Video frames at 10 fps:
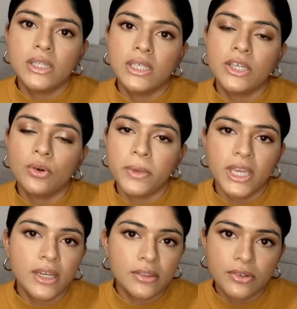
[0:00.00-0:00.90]
The
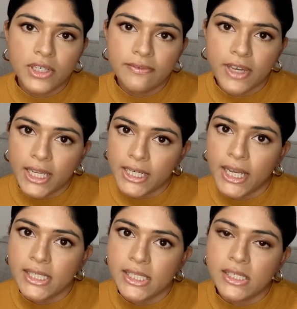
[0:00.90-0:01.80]
omega-3 fatty
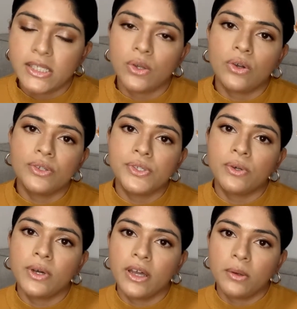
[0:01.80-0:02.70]
acids
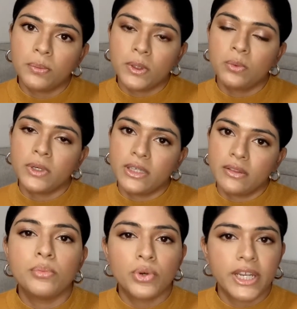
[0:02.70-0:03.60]
also help
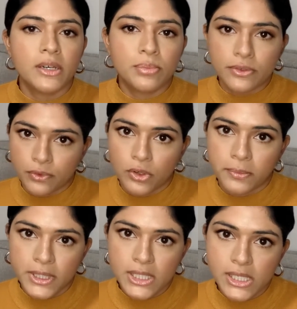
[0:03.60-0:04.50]
with brain
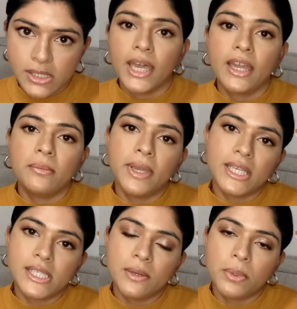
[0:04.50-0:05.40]
performance and
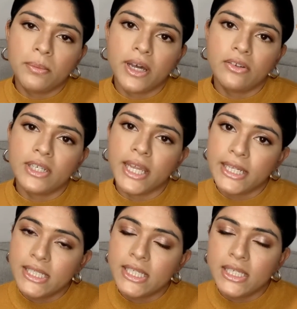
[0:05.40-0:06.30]
makes up about
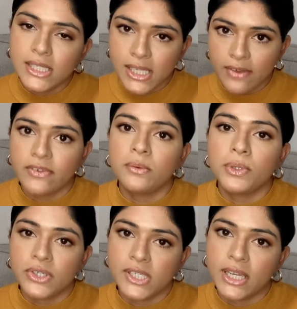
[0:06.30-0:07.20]

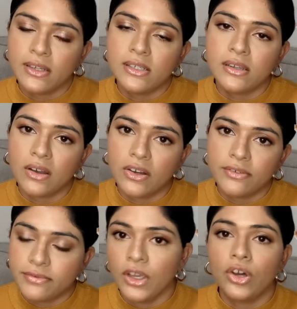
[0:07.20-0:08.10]
97% of